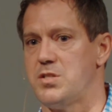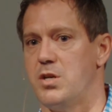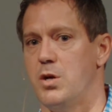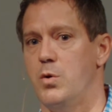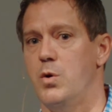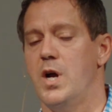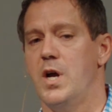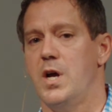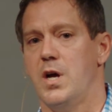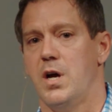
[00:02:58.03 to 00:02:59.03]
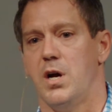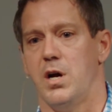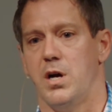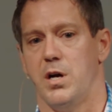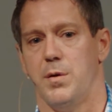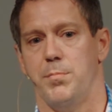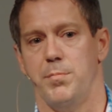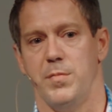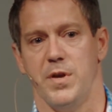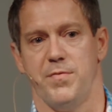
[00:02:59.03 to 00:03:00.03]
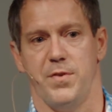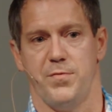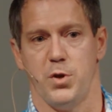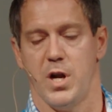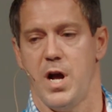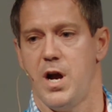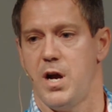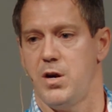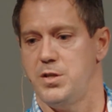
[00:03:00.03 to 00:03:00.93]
So if you're going to hire a